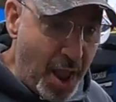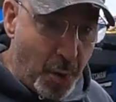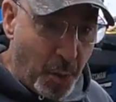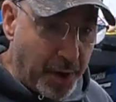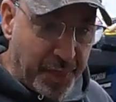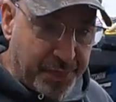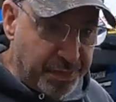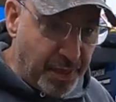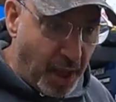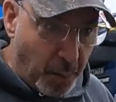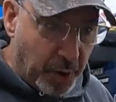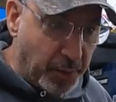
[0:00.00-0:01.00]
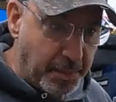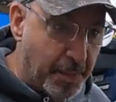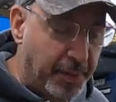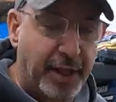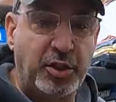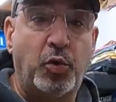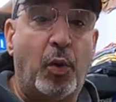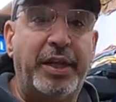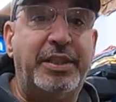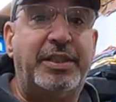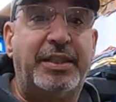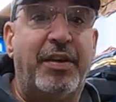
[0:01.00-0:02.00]
I want to remember, like,
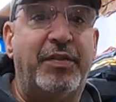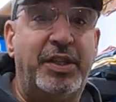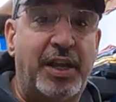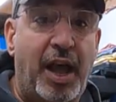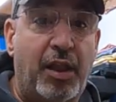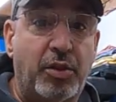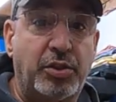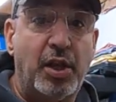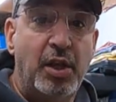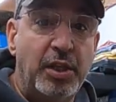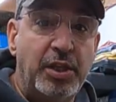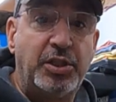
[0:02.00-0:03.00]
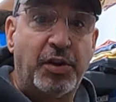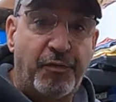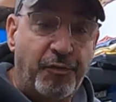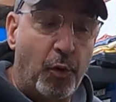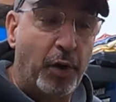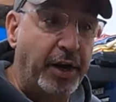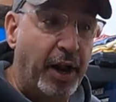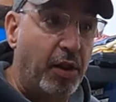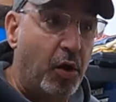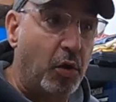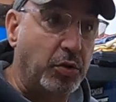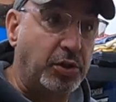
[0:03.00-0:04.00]
$27. This is a $40
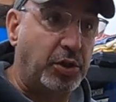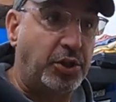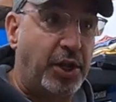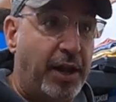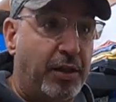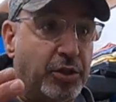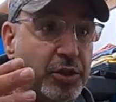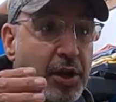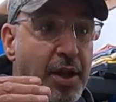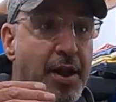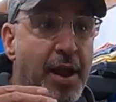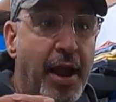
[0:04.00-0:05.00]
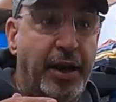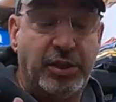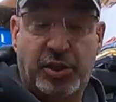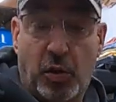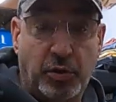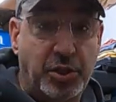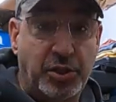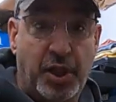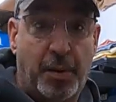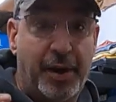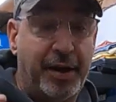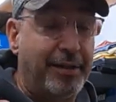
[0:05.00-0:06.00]
holster challenge, and this holster is
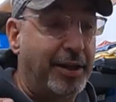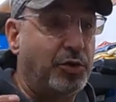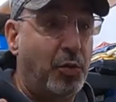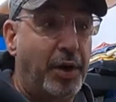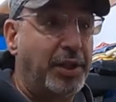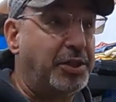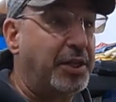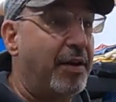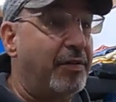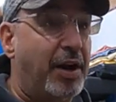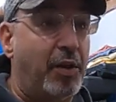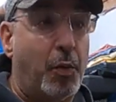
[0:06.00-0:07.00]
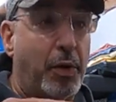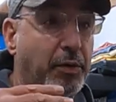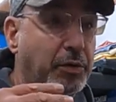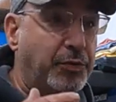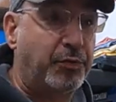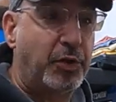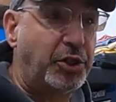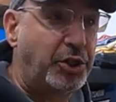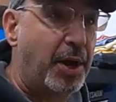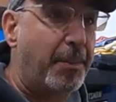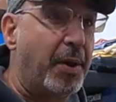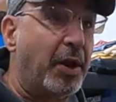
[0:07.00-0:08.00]
coming in at like $27. I don't know whether it was free
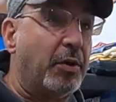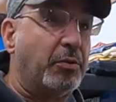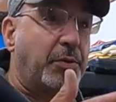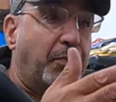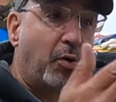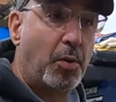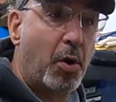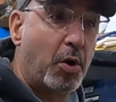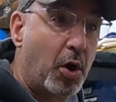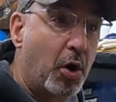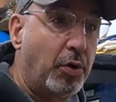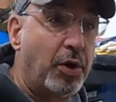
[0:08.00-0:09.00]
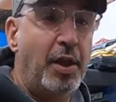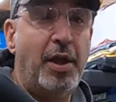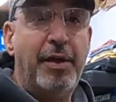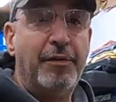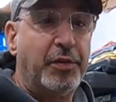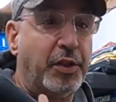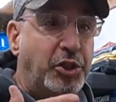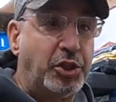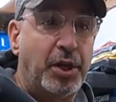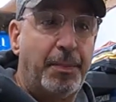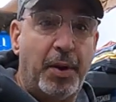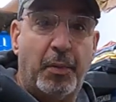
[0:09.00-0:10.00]
shipping or there was a promo code for the
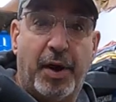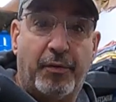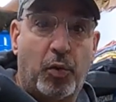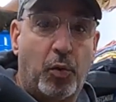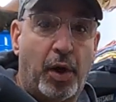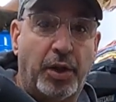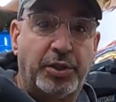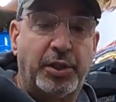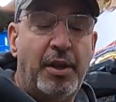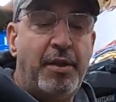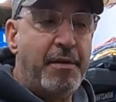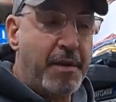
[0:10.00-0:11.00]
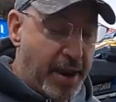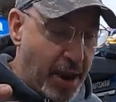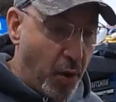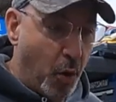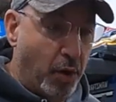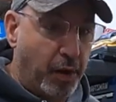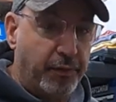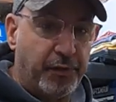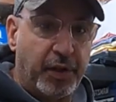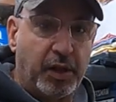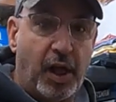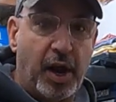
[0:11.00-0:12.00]
shipping, whatever it was. And I ordered
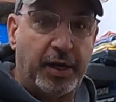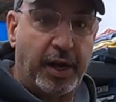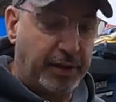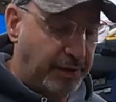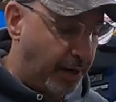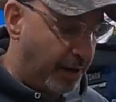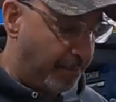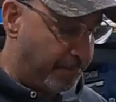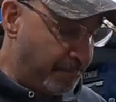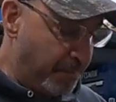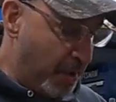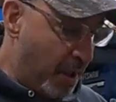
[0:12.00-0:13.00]
for the Glock 19.